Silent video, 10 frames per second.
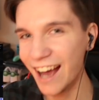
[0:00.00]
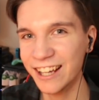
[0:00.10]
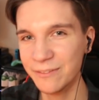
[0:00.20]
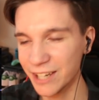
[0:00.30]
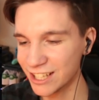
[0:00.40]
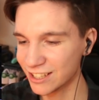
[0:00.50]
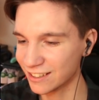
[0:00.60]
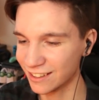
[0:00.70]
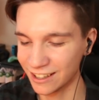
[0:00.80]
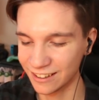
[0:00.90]
can
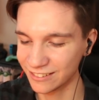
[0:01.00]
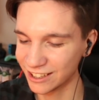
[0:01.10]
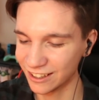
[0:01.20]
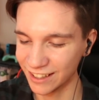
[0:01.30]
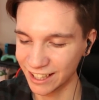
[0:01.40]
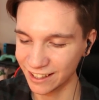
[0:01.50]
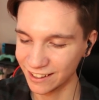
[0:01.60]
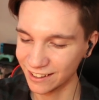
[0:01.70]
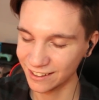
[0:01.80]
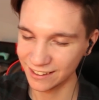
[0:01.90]
imagine, you know, like
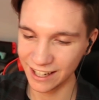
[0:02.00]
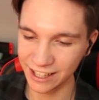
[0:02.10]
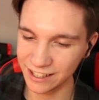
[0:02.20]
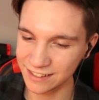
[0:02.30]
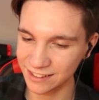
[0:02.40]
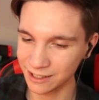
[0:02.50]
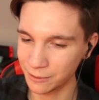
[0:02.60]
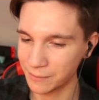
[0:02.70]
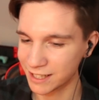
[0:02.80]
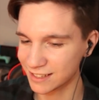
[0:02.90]
that could easily
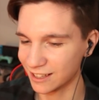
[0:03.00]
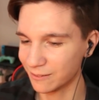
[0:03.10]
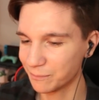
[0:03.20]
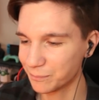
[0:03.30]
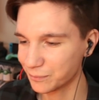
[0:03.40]
be messed up.